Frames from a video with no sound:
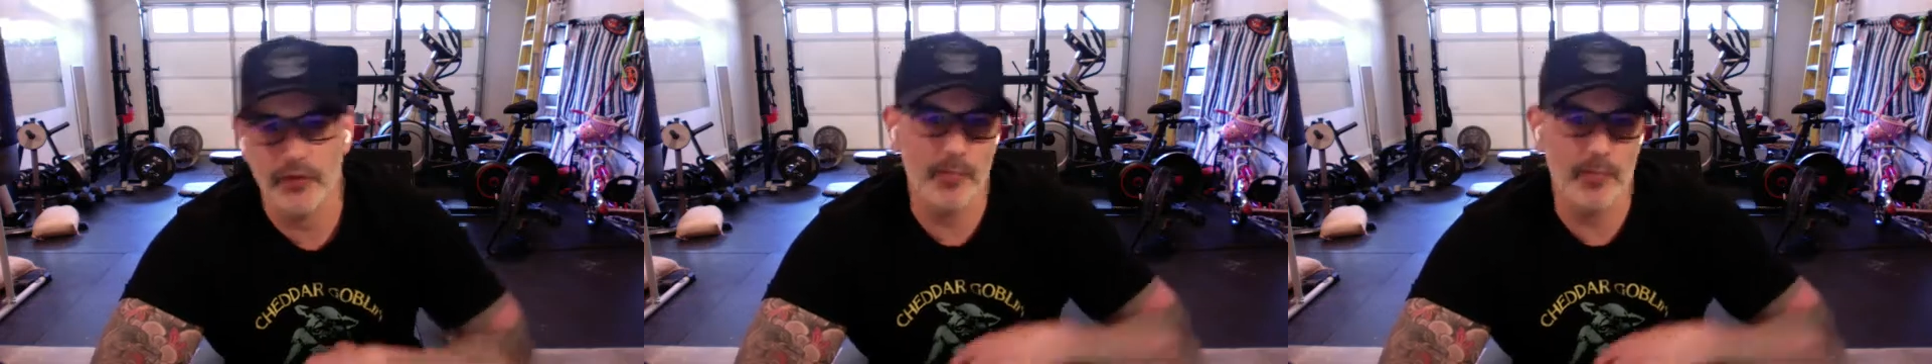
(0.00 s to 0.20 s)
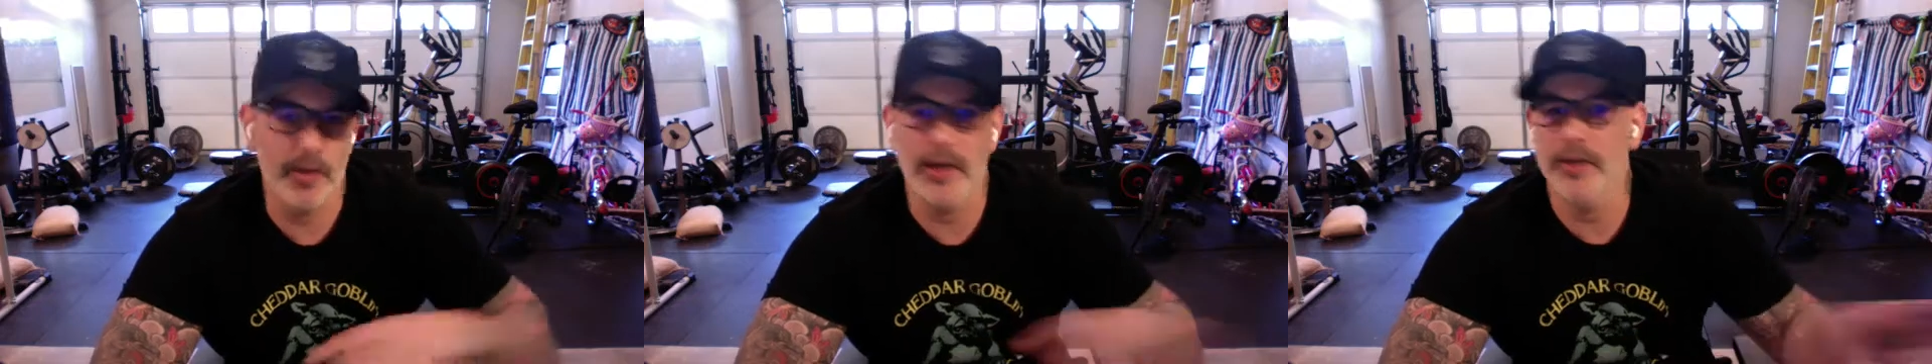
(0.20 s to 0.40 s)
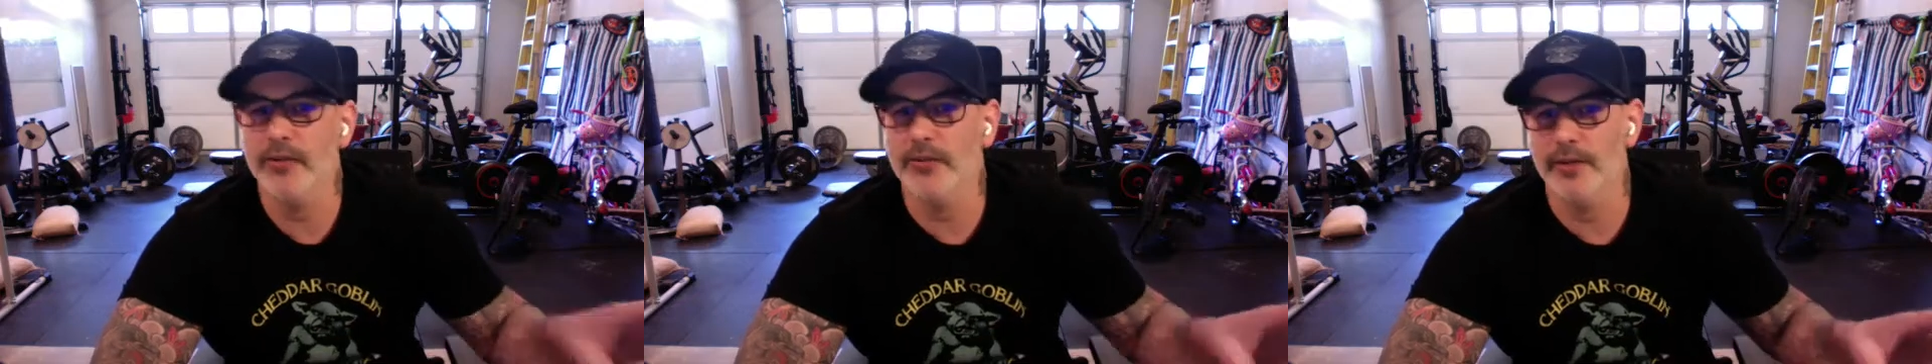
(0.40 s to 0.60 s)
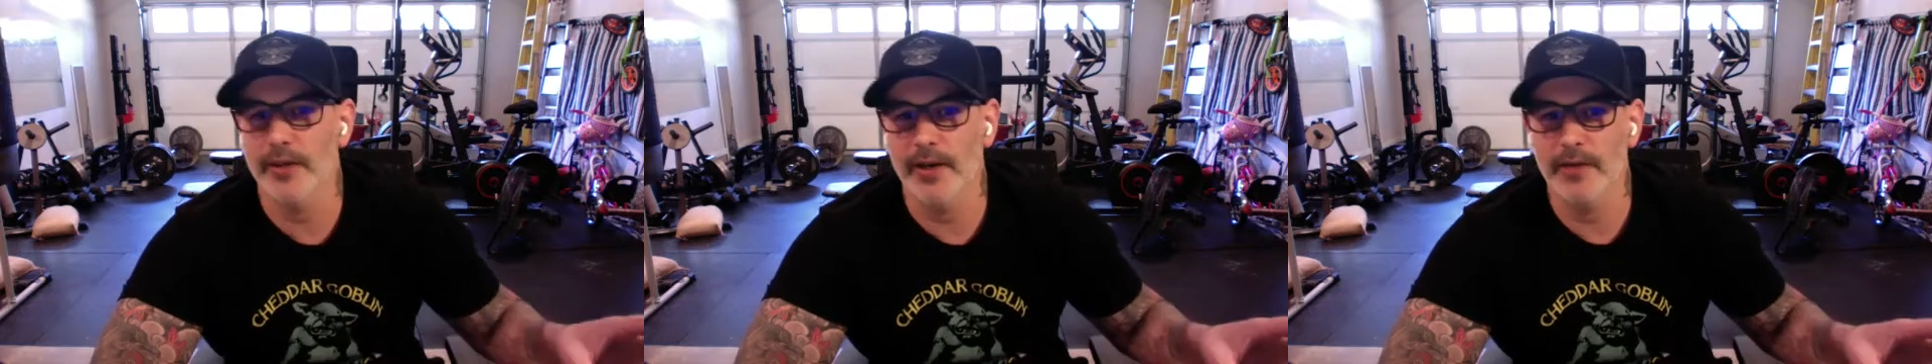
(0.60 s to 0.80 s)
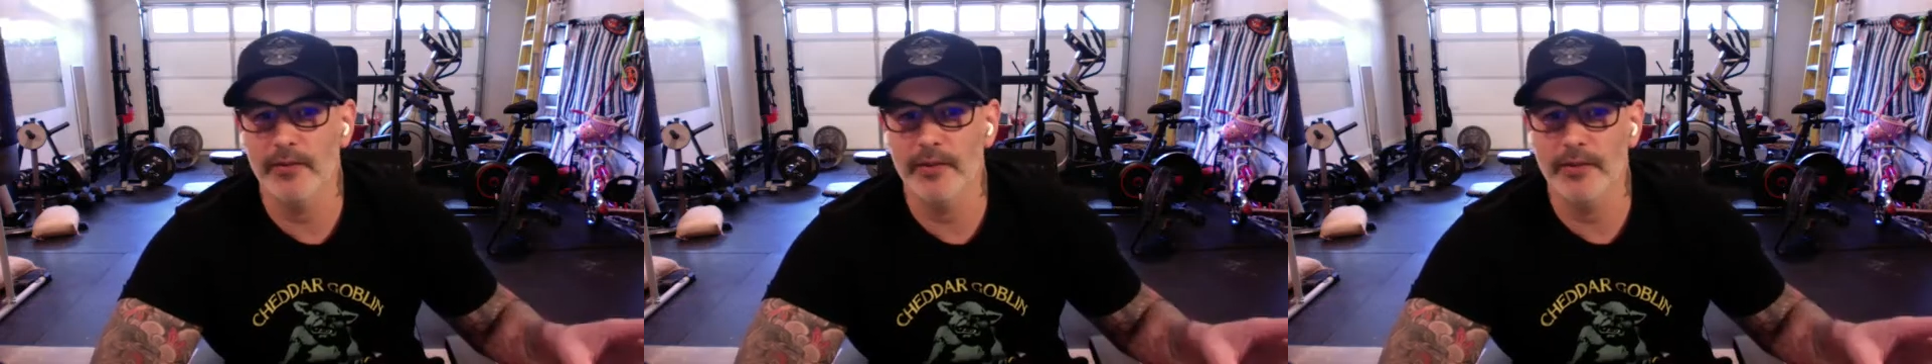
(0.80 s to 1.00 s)
the best at
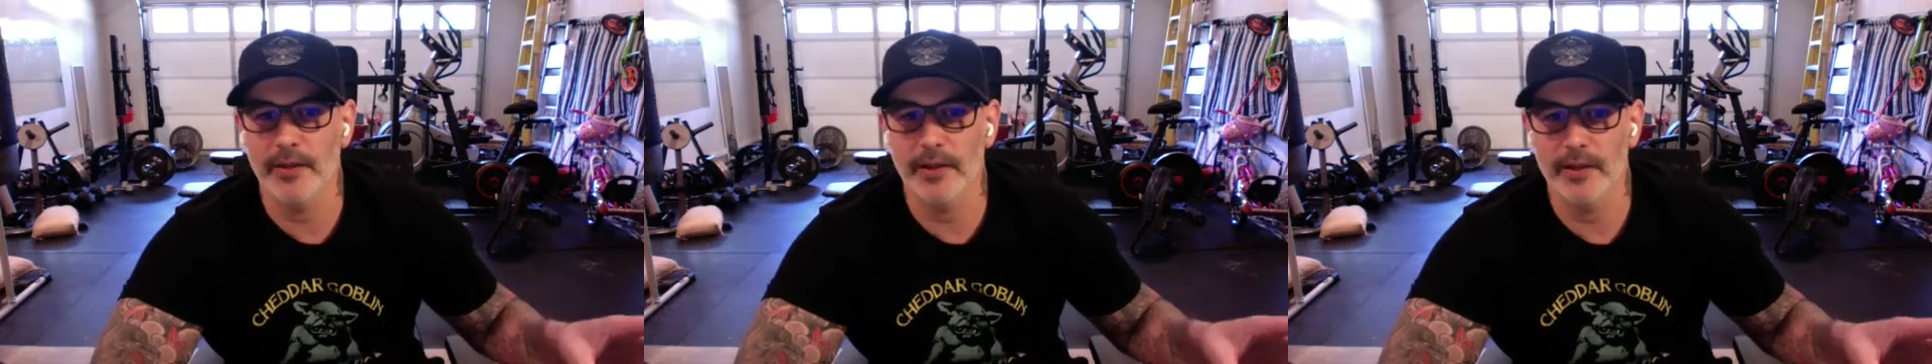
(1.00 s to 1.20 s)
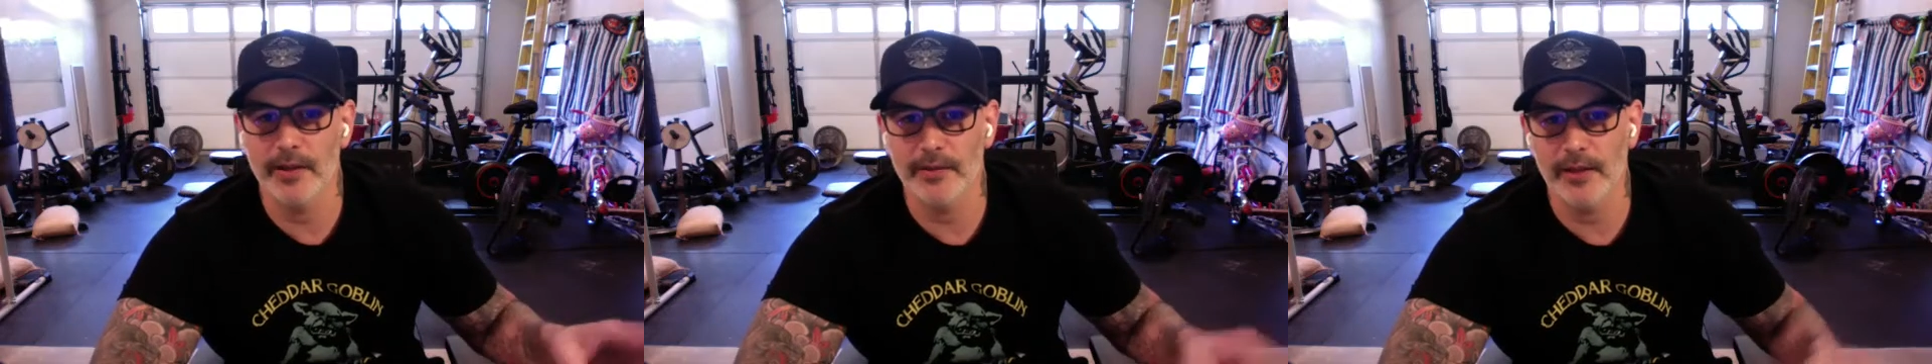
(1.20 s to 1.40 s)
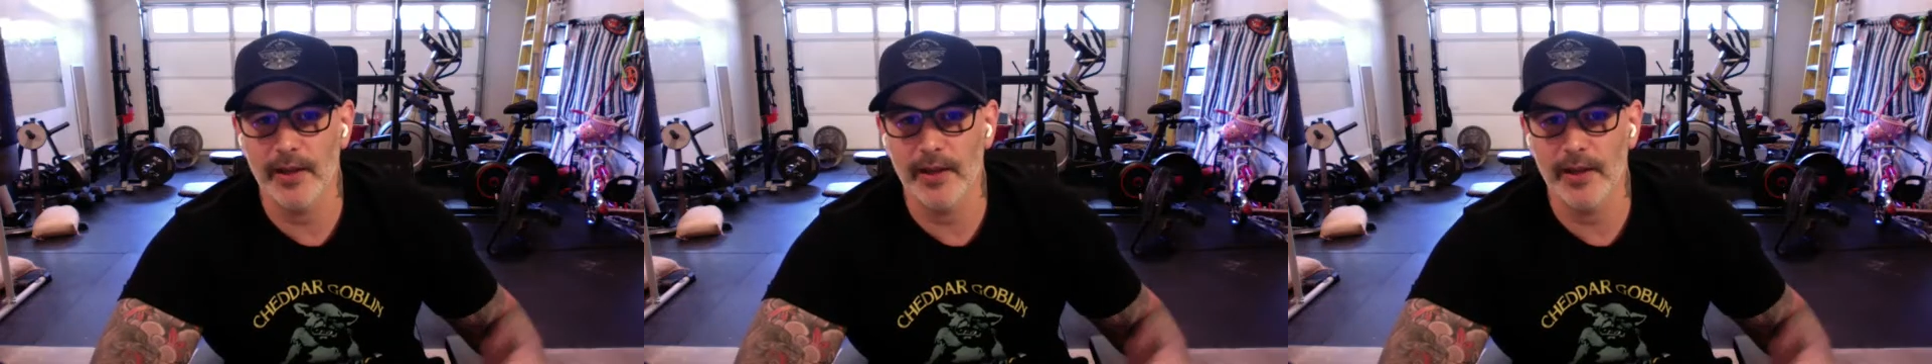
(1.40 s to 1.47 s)
everything.